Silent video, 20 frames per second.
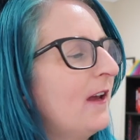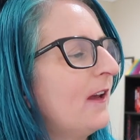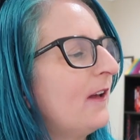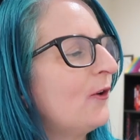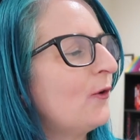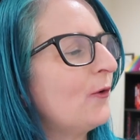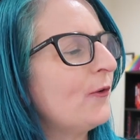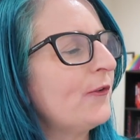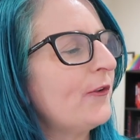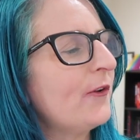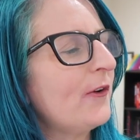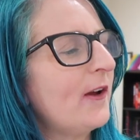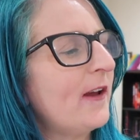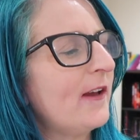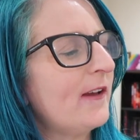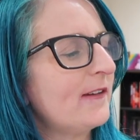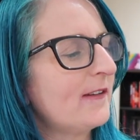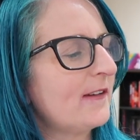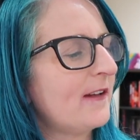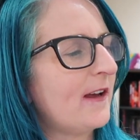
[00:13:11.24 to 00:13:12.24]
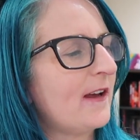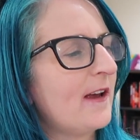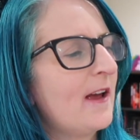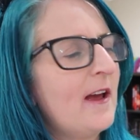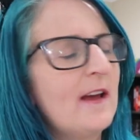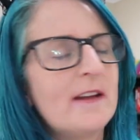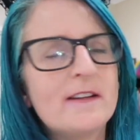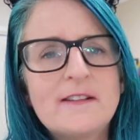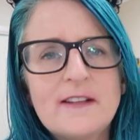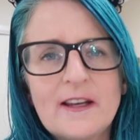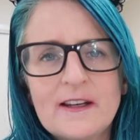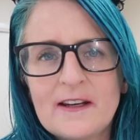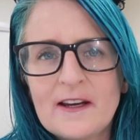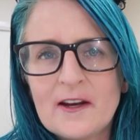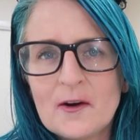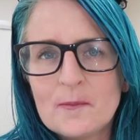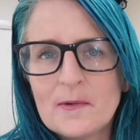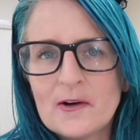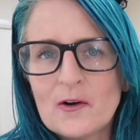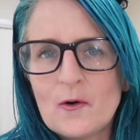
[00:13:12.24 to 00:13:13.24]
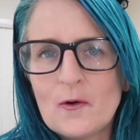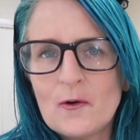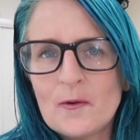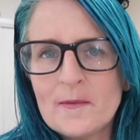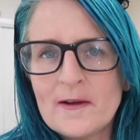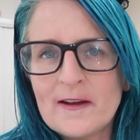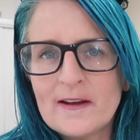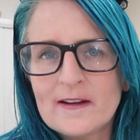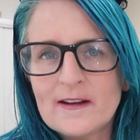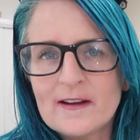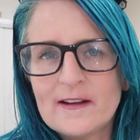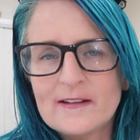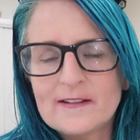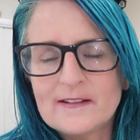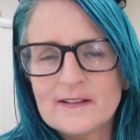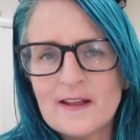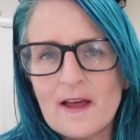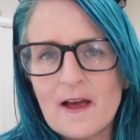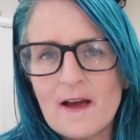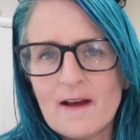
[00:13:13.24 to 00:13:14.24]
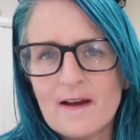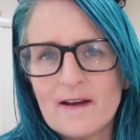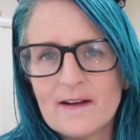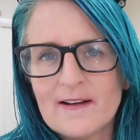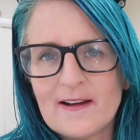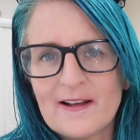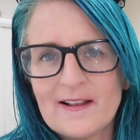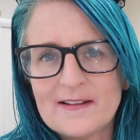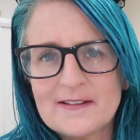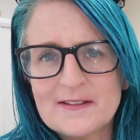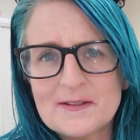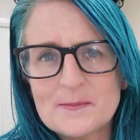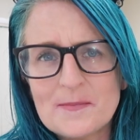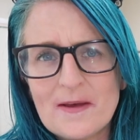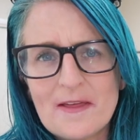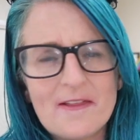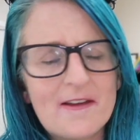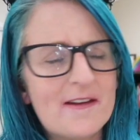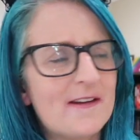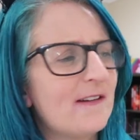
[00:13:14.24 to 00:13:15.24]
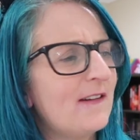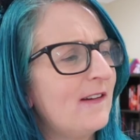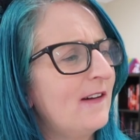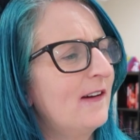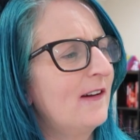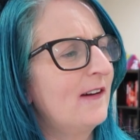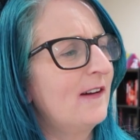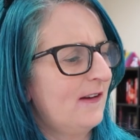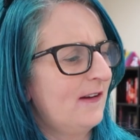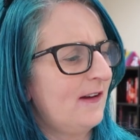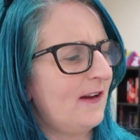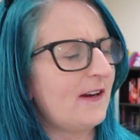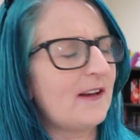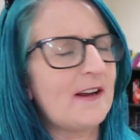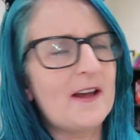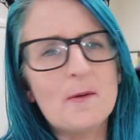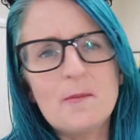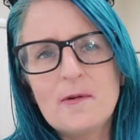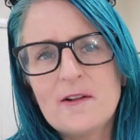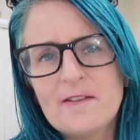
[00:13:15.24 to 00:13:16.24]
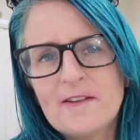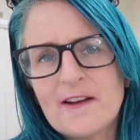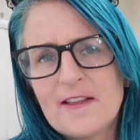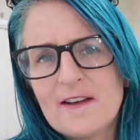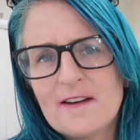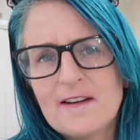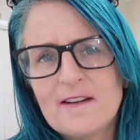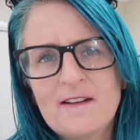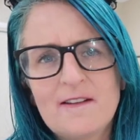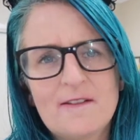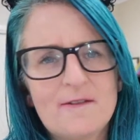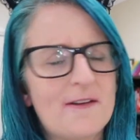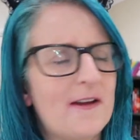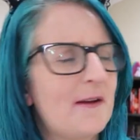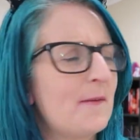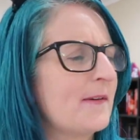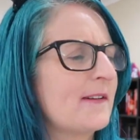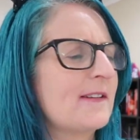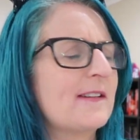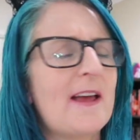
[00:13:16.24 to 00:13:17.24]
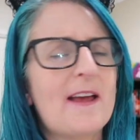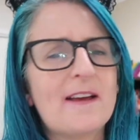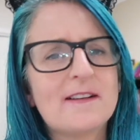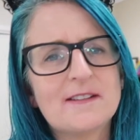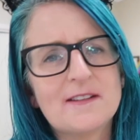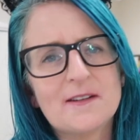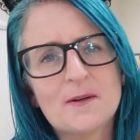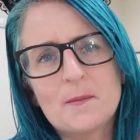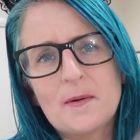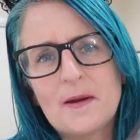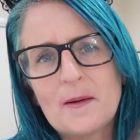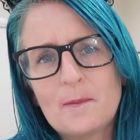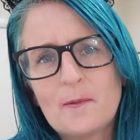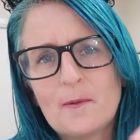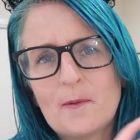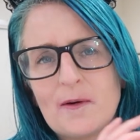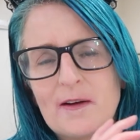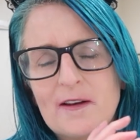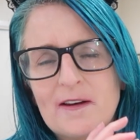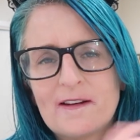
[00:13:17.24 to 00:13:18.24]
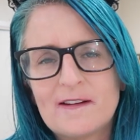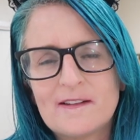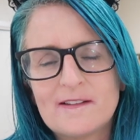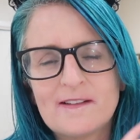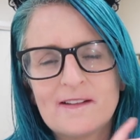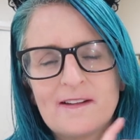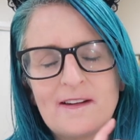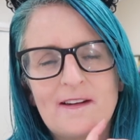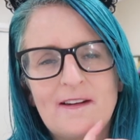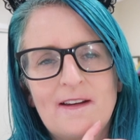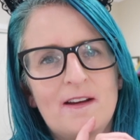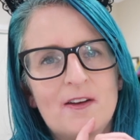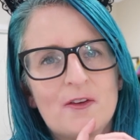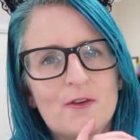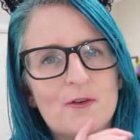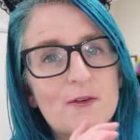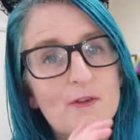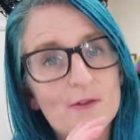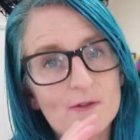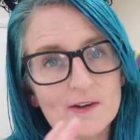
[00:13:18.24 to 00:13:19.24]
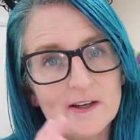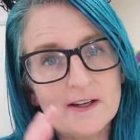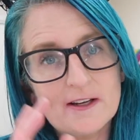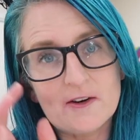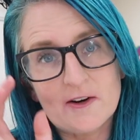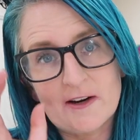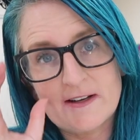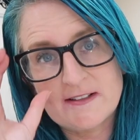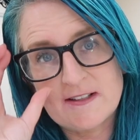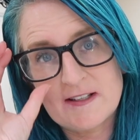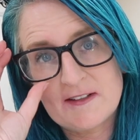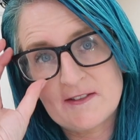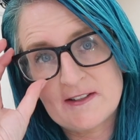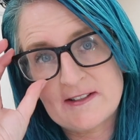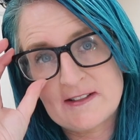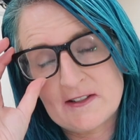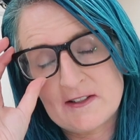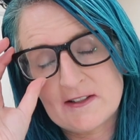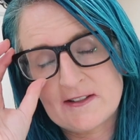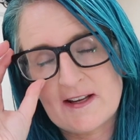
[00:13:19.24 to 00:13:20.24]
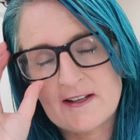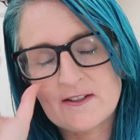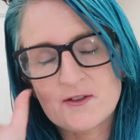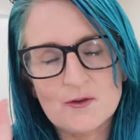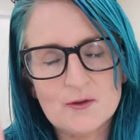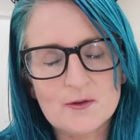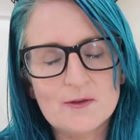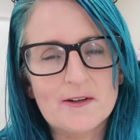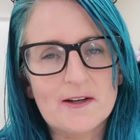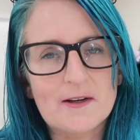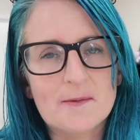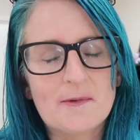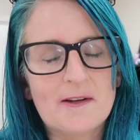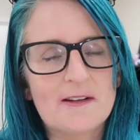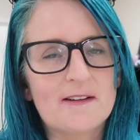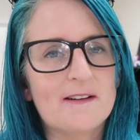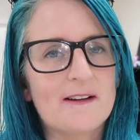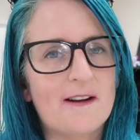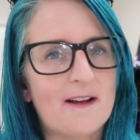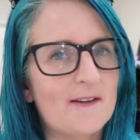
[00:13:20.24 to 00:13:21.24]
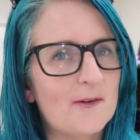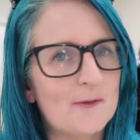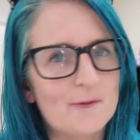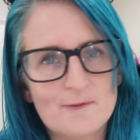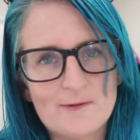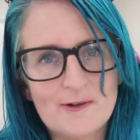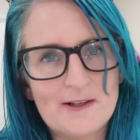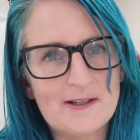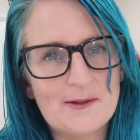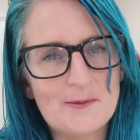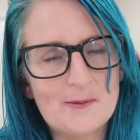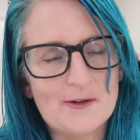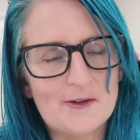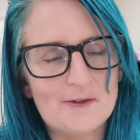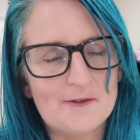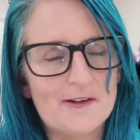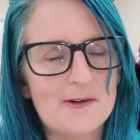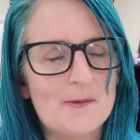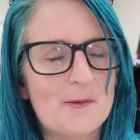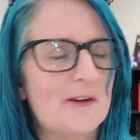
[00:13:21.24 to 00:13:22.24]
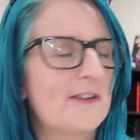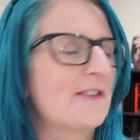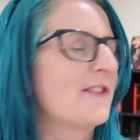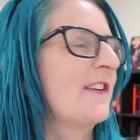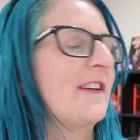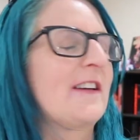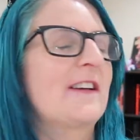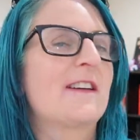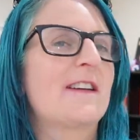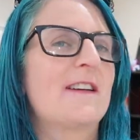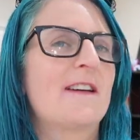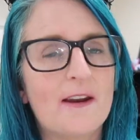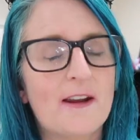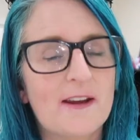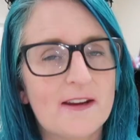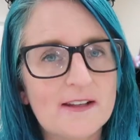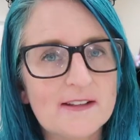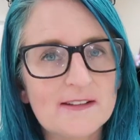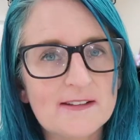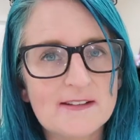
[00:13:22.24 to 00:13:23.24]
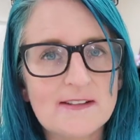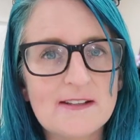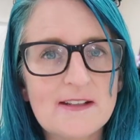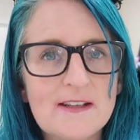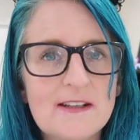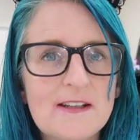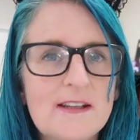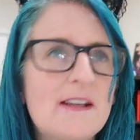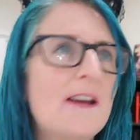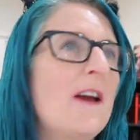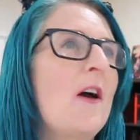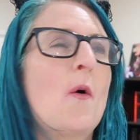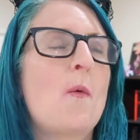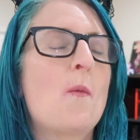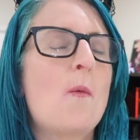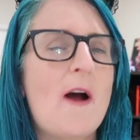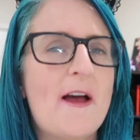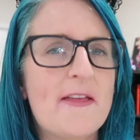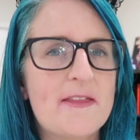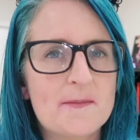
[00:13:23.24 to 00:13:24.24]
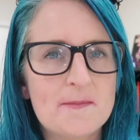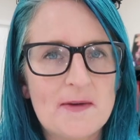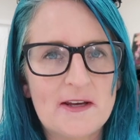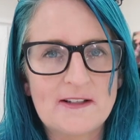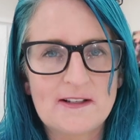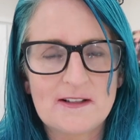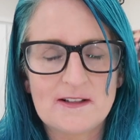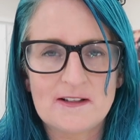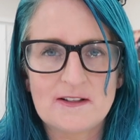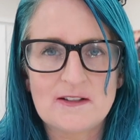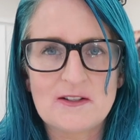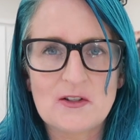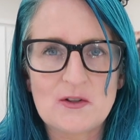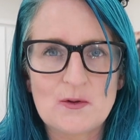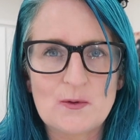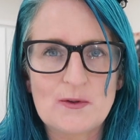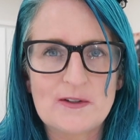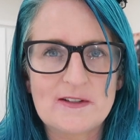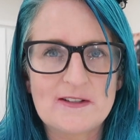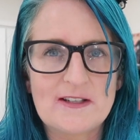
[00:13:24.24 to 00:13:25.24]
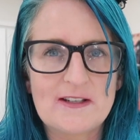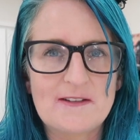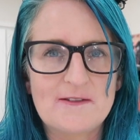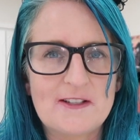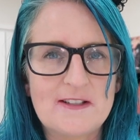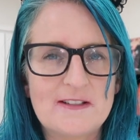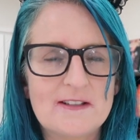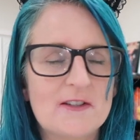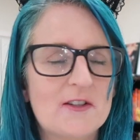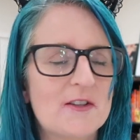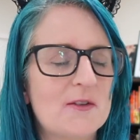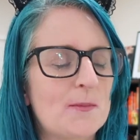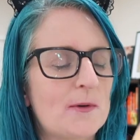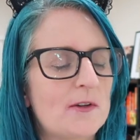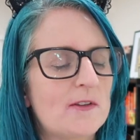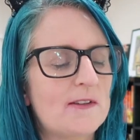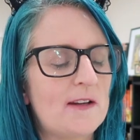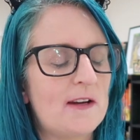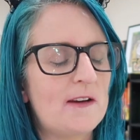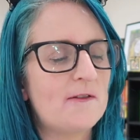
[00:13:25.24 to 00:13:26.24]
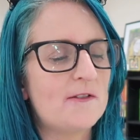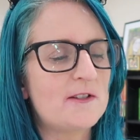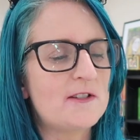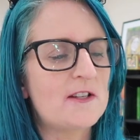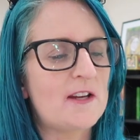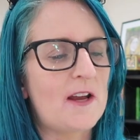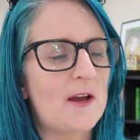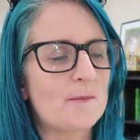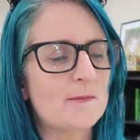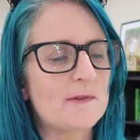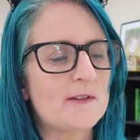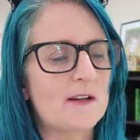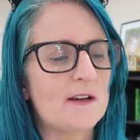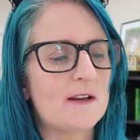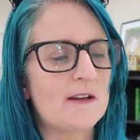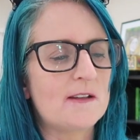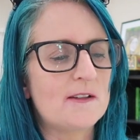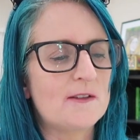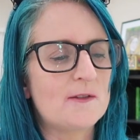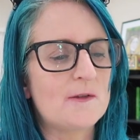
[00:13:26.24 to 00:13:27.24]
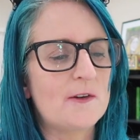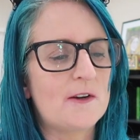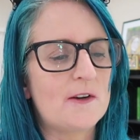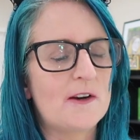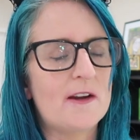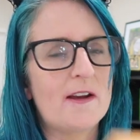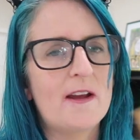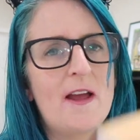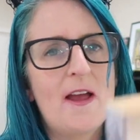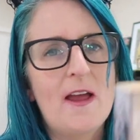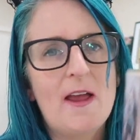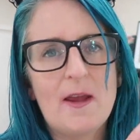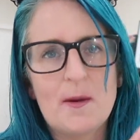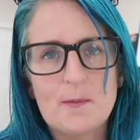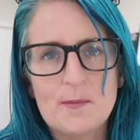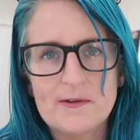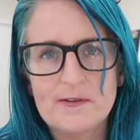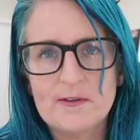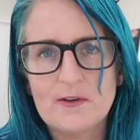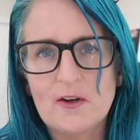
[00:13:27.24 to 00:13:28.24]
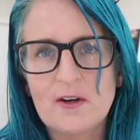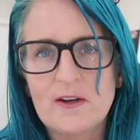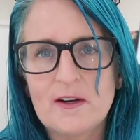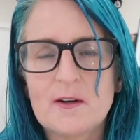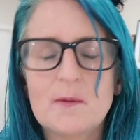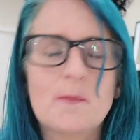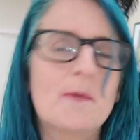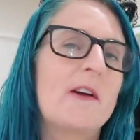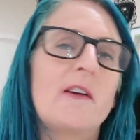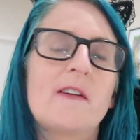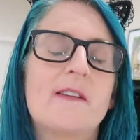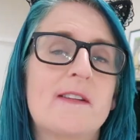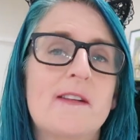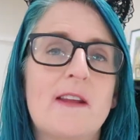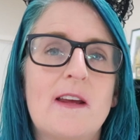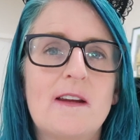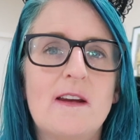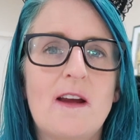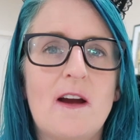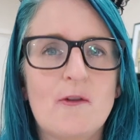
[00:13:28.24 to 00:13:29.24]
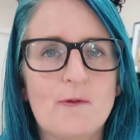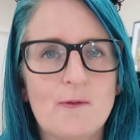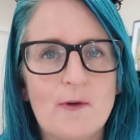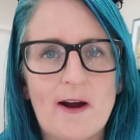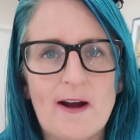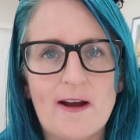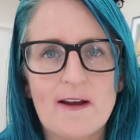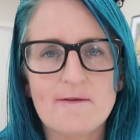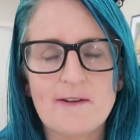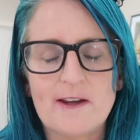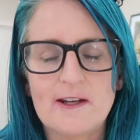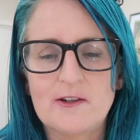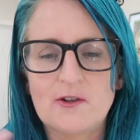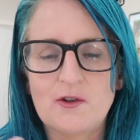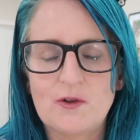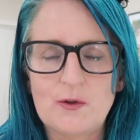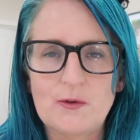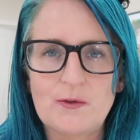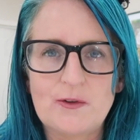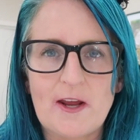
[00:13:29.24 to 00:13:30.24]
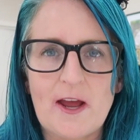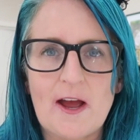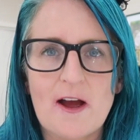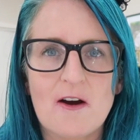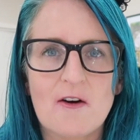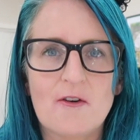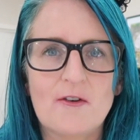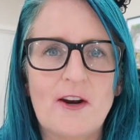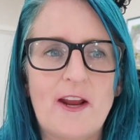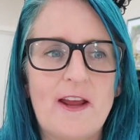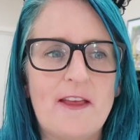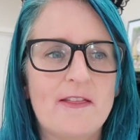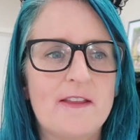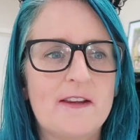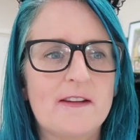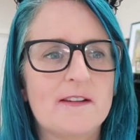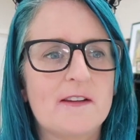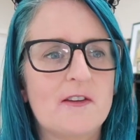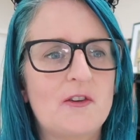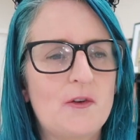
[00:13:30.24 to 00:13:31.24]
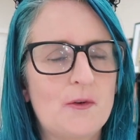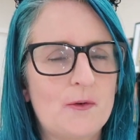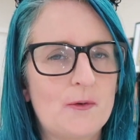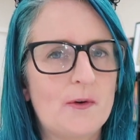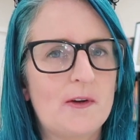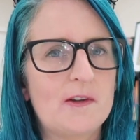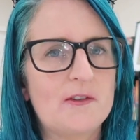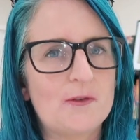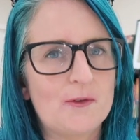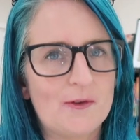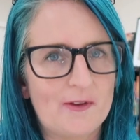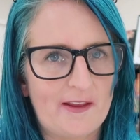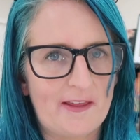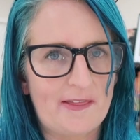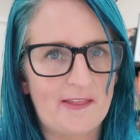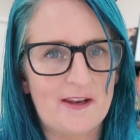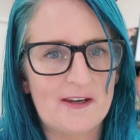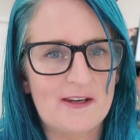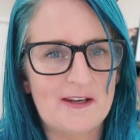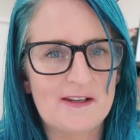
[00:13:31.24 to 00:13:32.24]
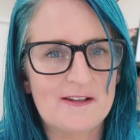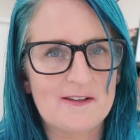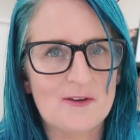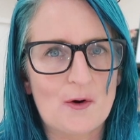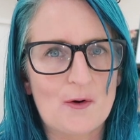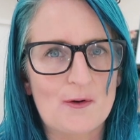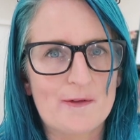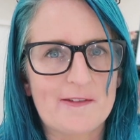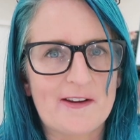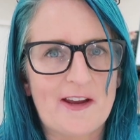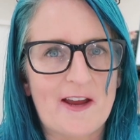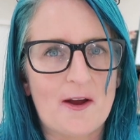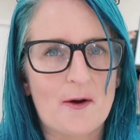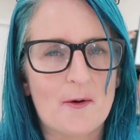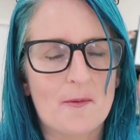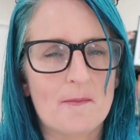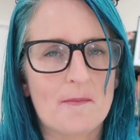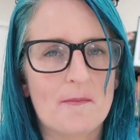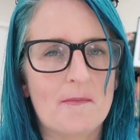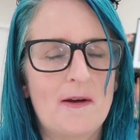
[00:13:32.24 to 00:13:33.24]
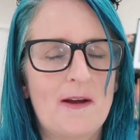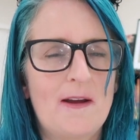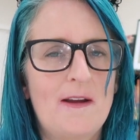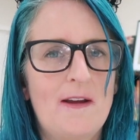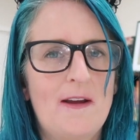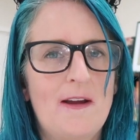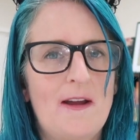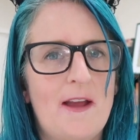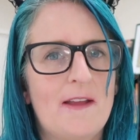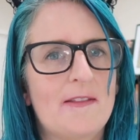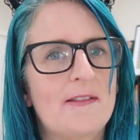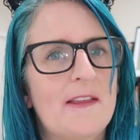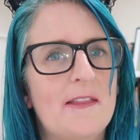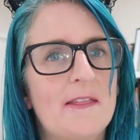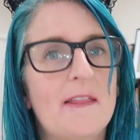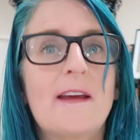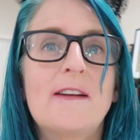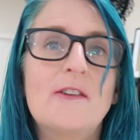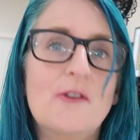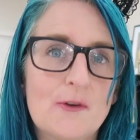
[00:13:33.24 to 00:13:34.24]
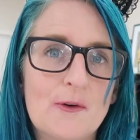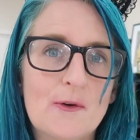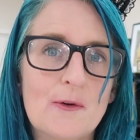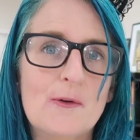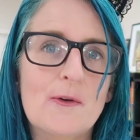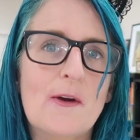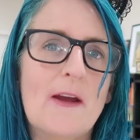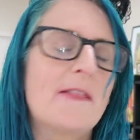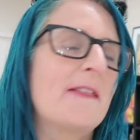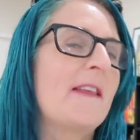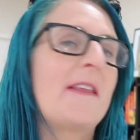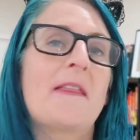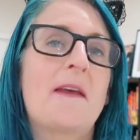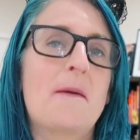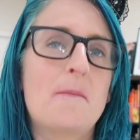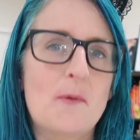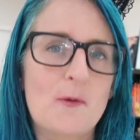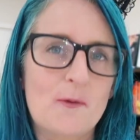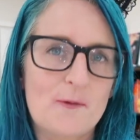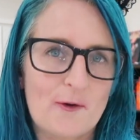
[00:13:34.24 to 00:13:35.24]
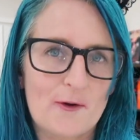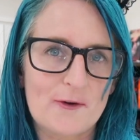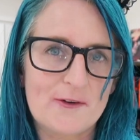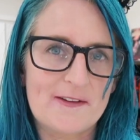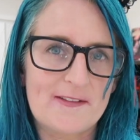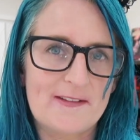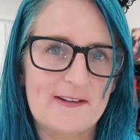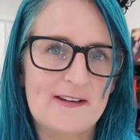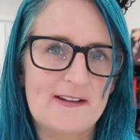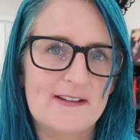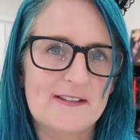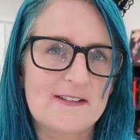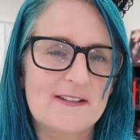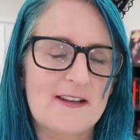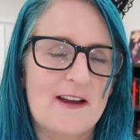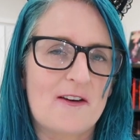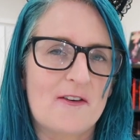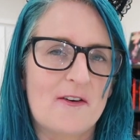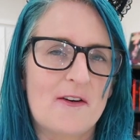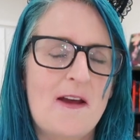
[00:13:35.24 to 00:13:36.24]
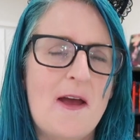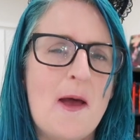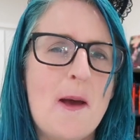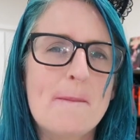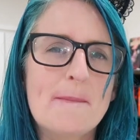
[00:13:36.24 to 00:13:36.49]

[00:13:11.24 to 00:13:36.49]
It also has like Danielle McCormick is uh, Garland's mother, and a couple of other famous actor people in it. So it's a really great TV series. I do recommend it. I really want to rewatch it. And I can see why they made it into a TV series because every chapter is very episodic because they arrive at a new town and there's a new issue that they need to overcome and then they do and then they move on to the next town.